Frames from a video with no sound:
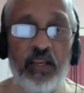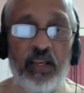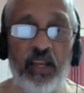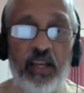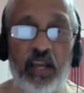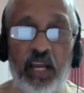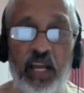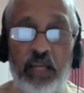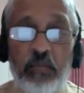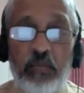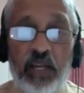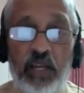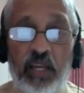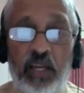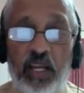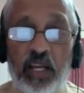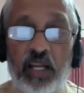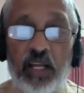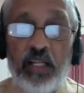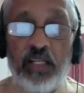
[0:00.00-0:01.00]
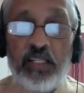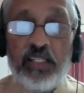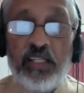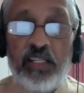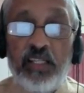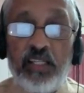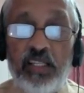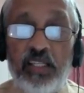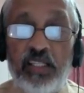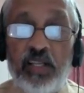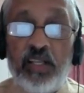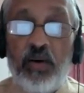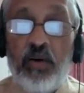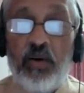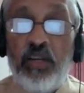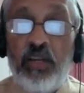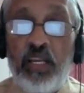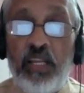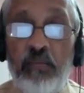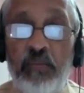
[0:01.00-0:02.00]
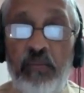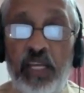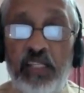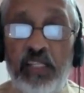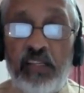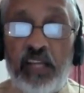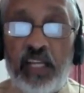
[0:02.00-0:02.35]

Animal agriculture is the only major